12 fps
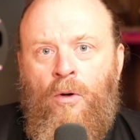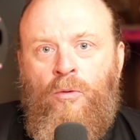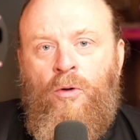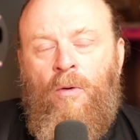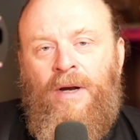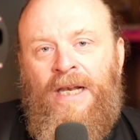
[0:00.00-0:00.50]

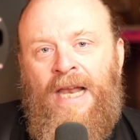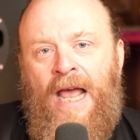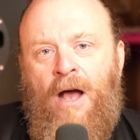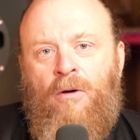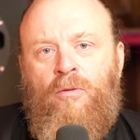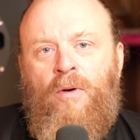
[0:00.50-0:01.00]
you are
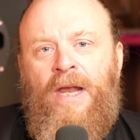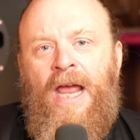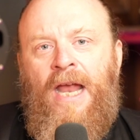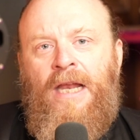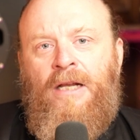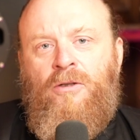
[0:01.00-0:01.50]
now
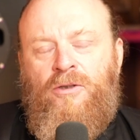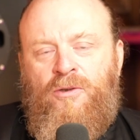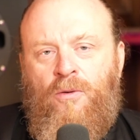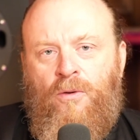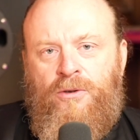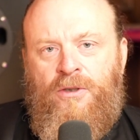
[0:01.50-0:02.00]
creating
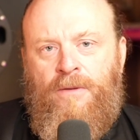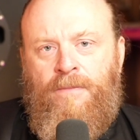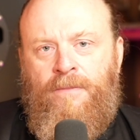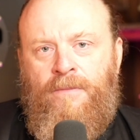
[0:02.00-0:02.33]
distortion.